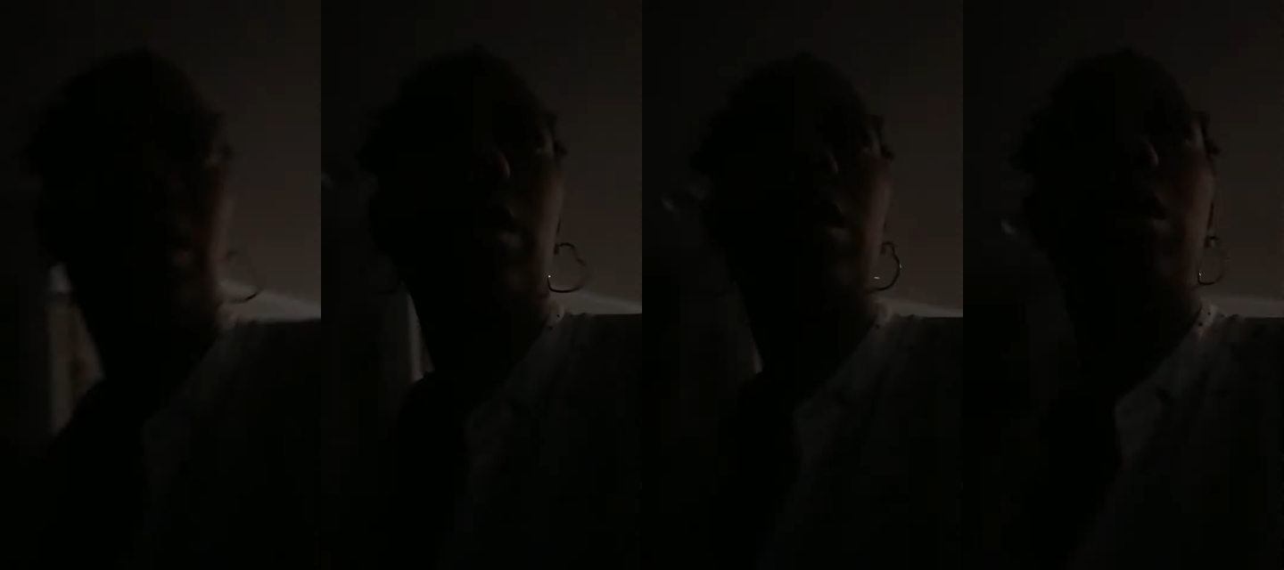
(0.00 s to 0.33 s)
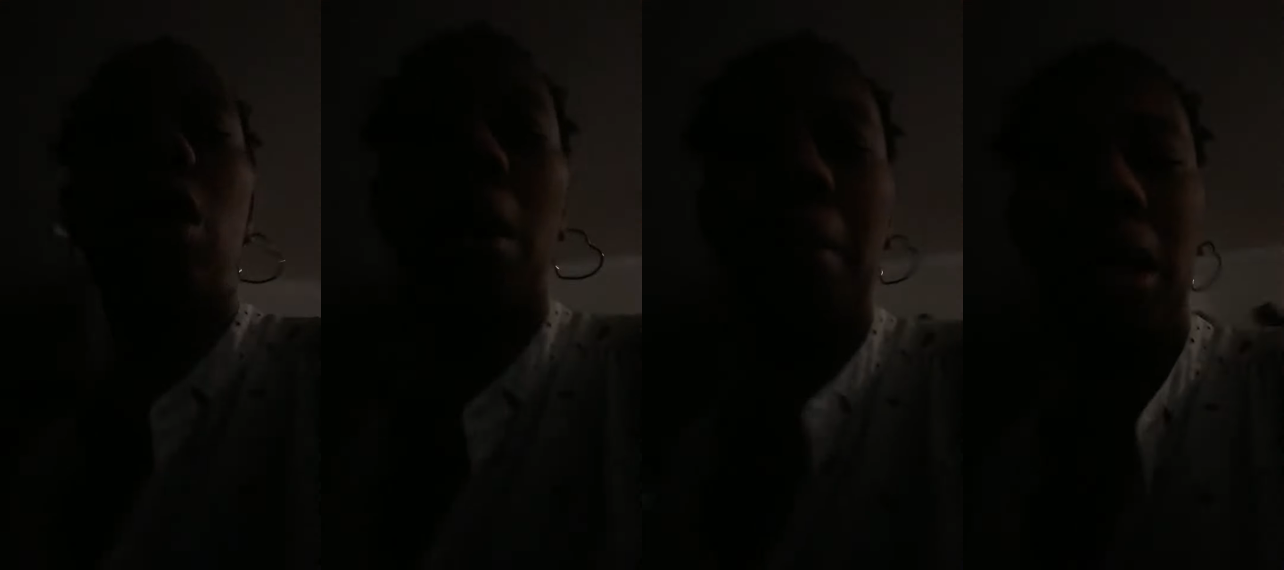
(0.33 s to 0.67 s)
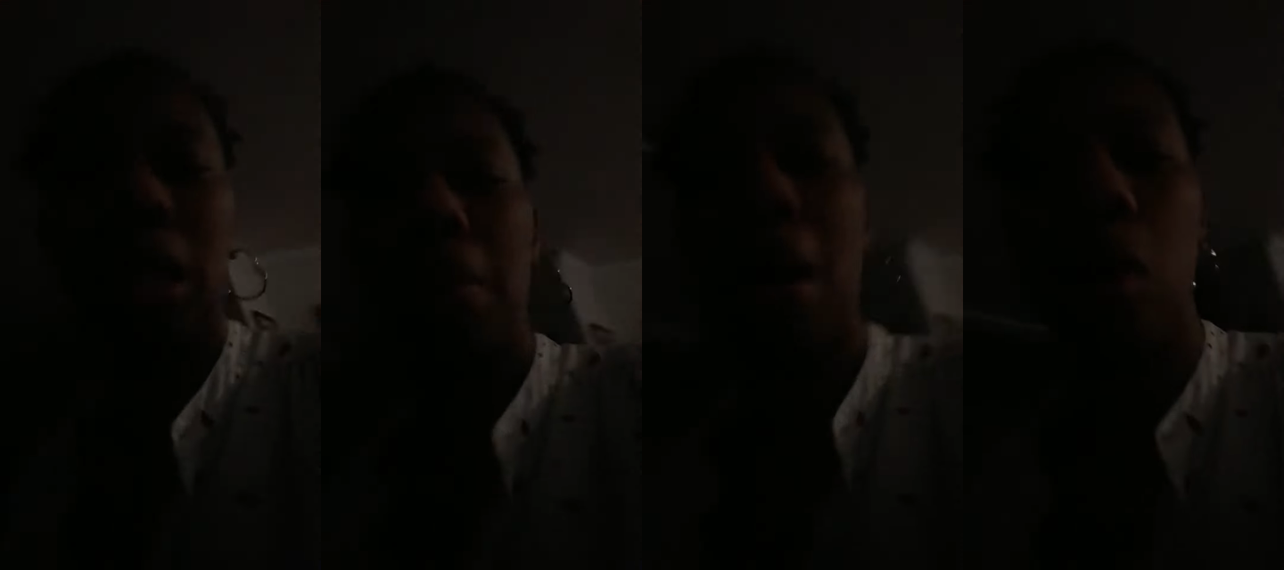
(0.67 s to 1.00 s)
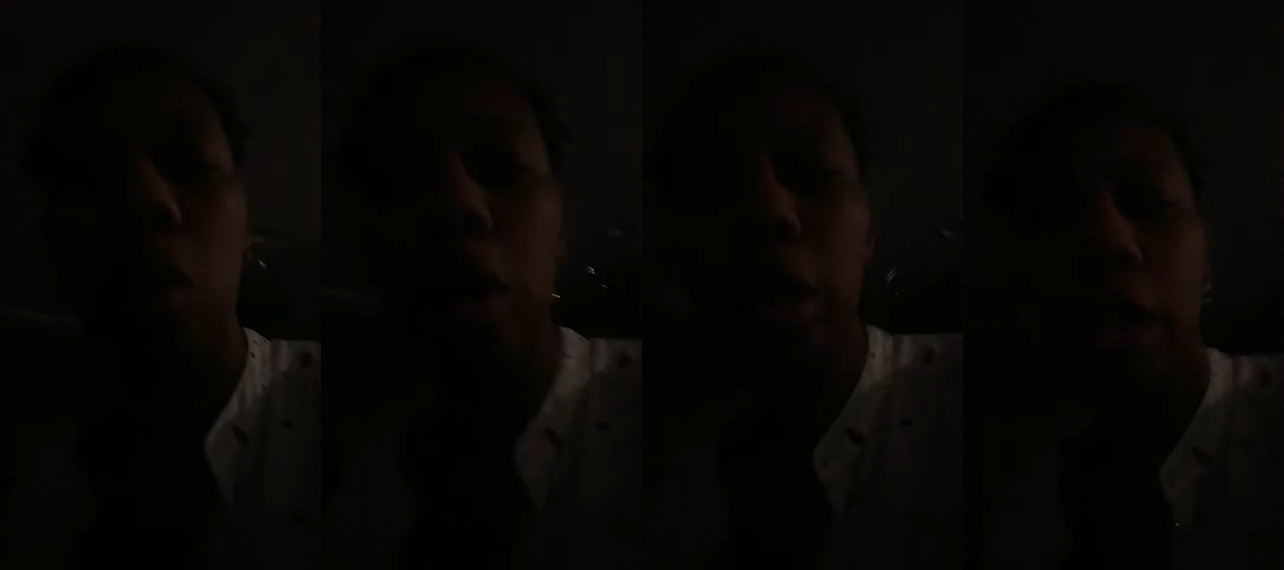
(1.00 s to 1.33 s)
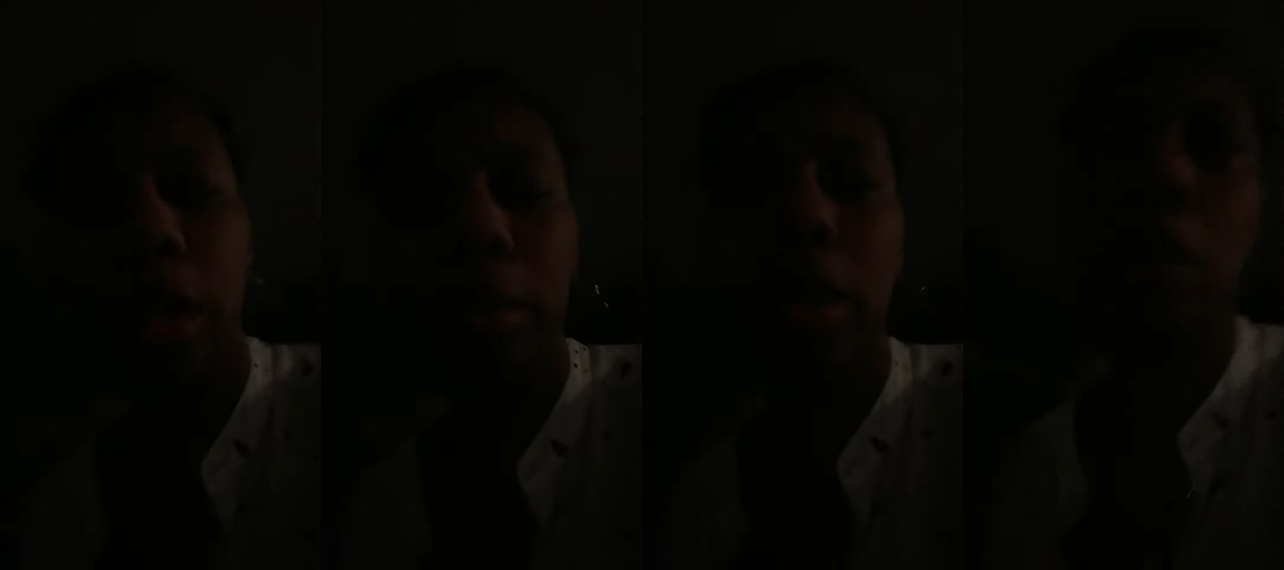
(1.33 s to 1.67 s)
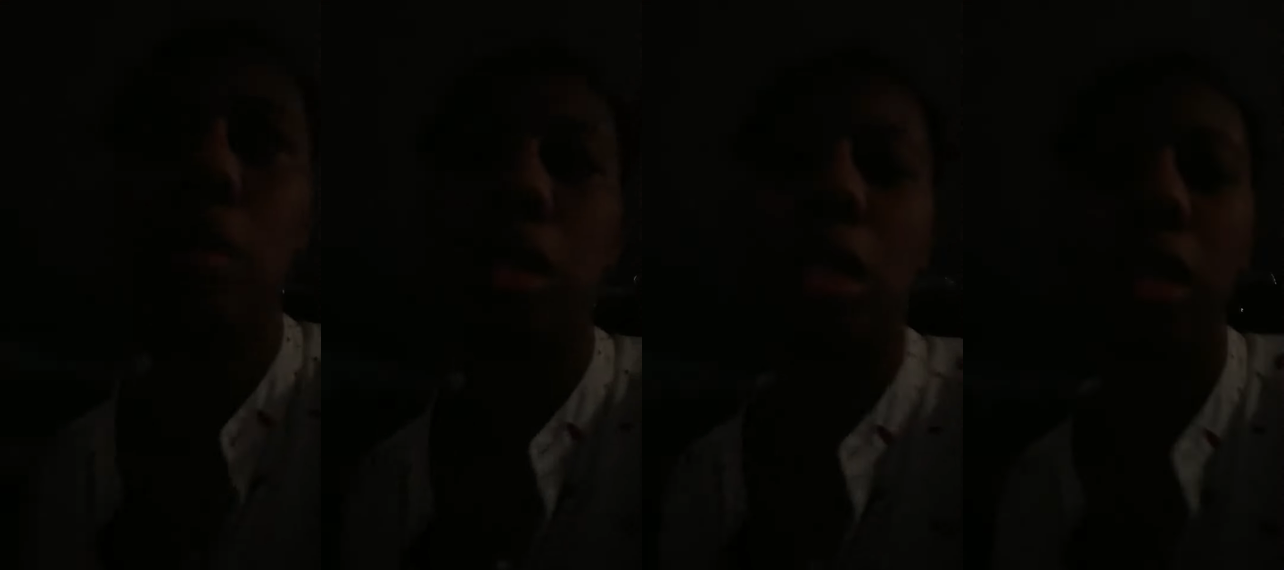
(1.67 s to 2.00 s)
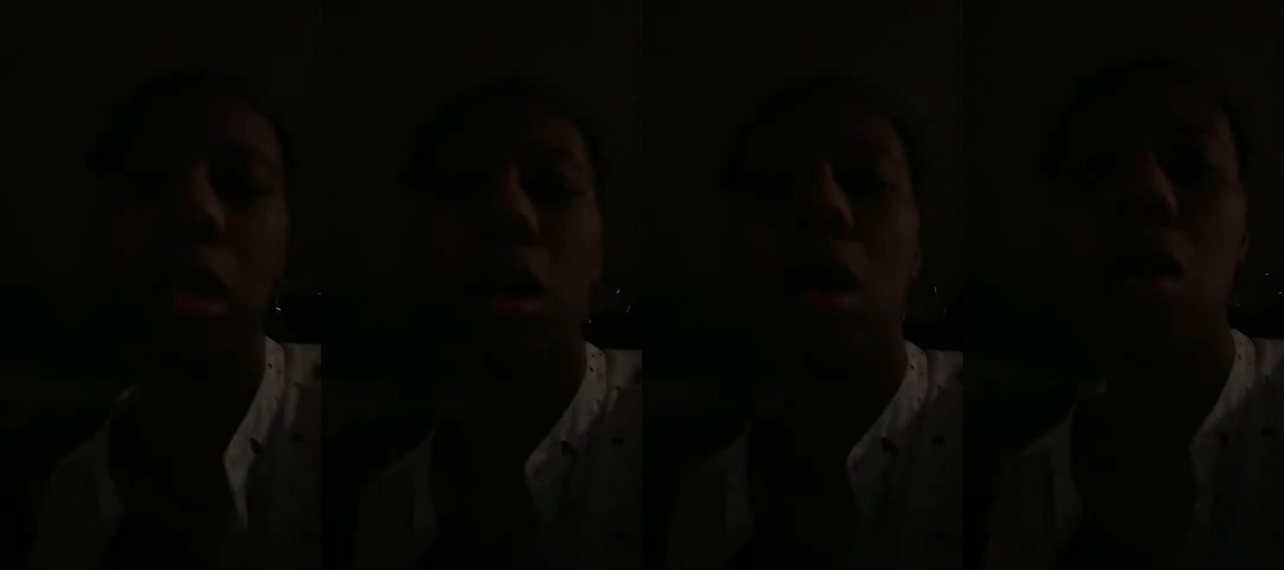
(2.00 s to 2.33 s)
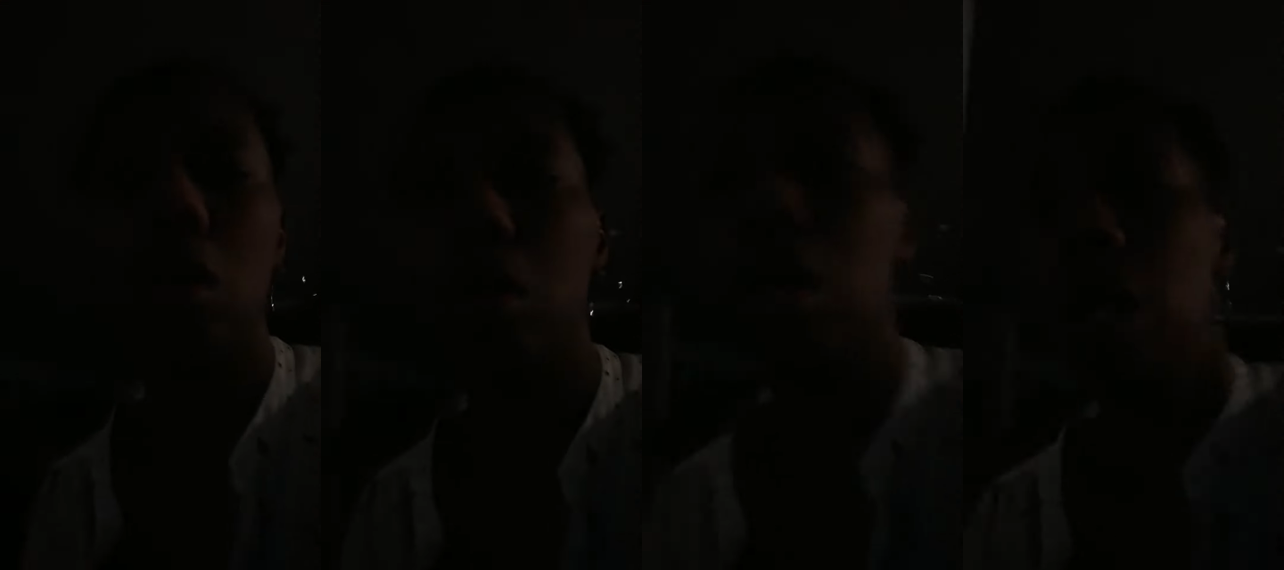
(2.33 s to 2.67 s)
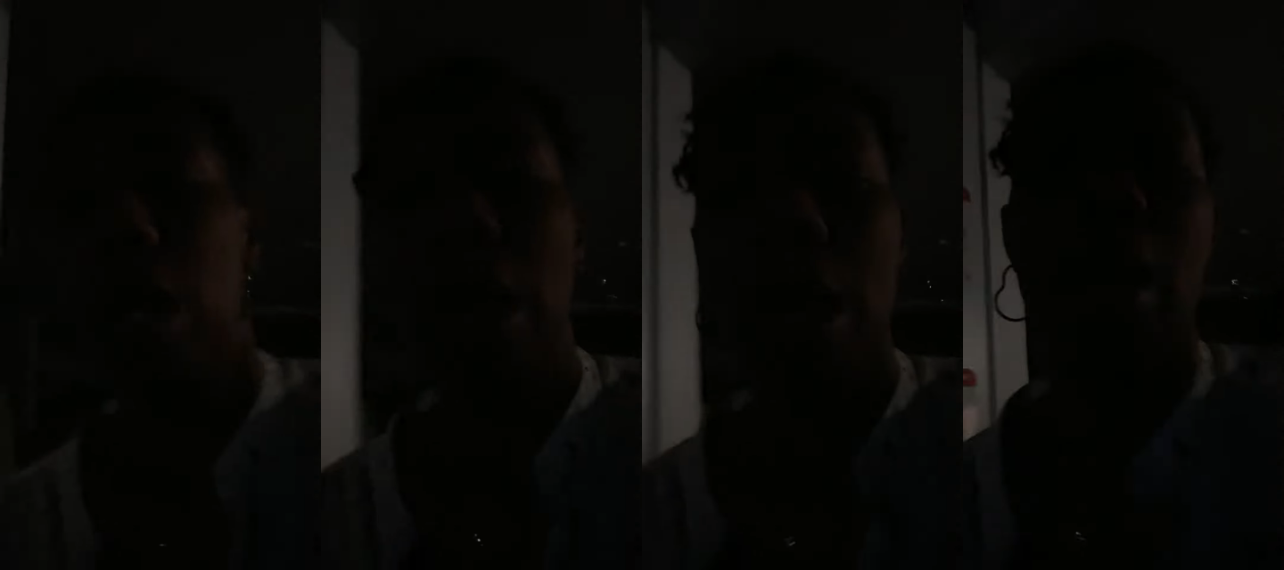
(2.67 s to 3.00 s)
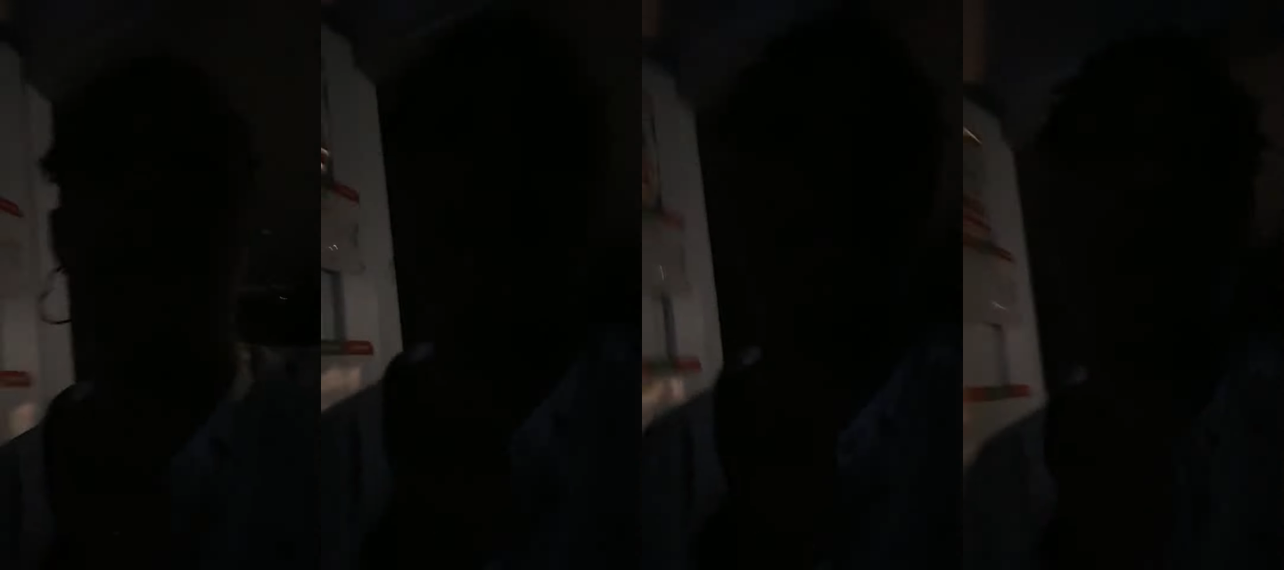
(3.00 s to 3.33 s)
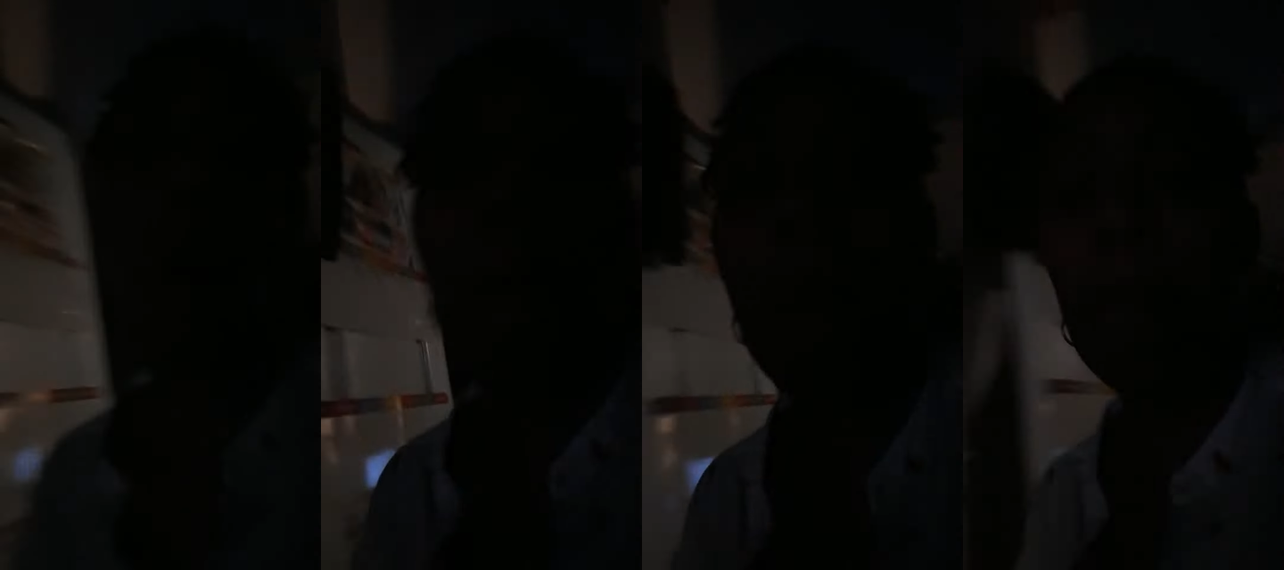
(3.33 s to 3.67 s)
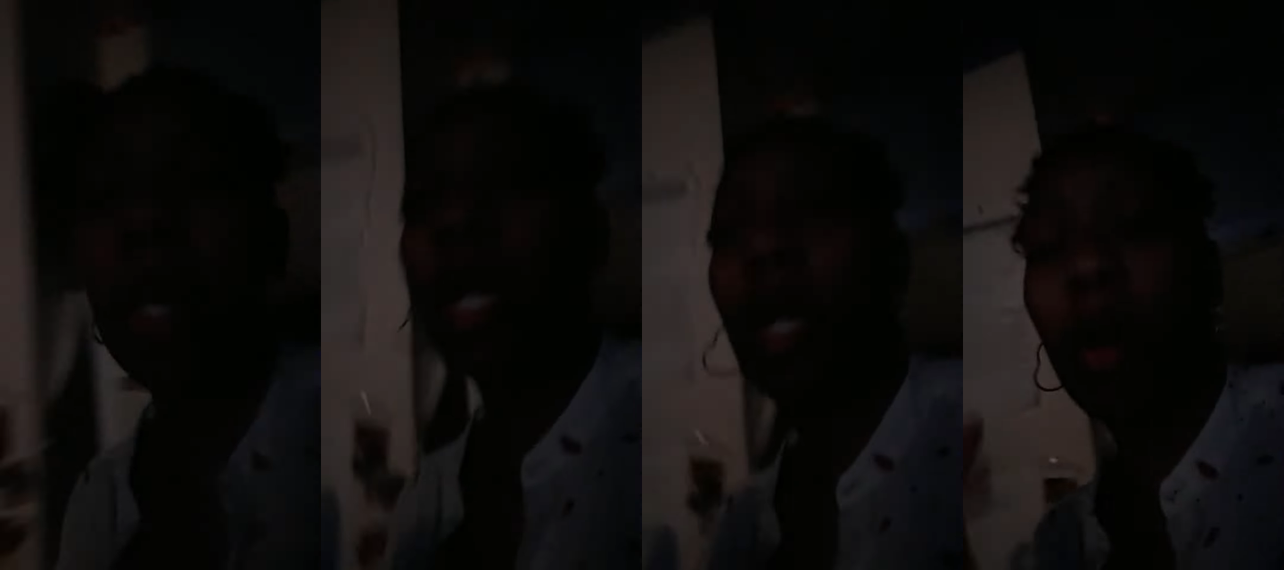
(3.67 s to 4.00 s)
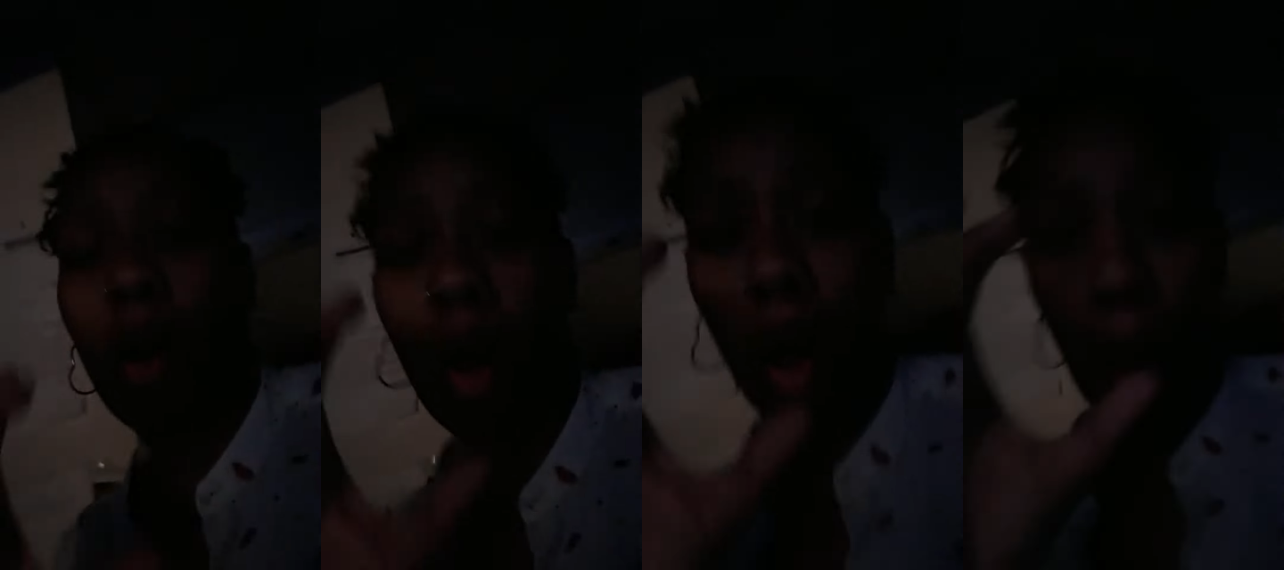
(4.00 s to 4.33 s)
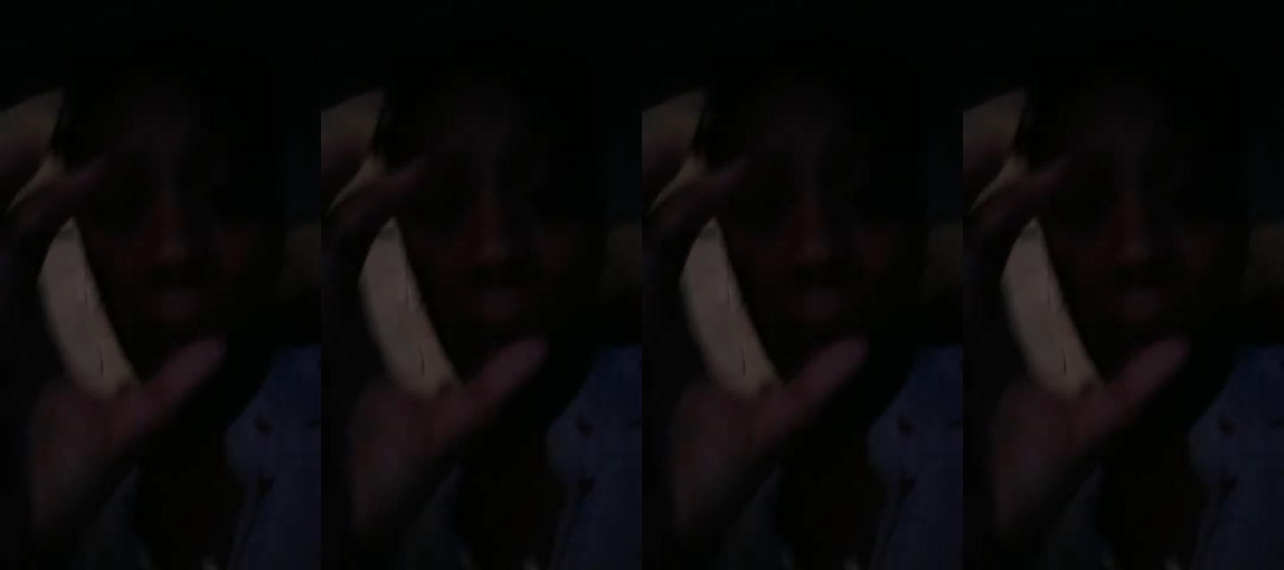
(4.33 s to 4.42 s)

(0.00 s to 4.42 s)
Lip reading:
Nobody's mouth can be seen.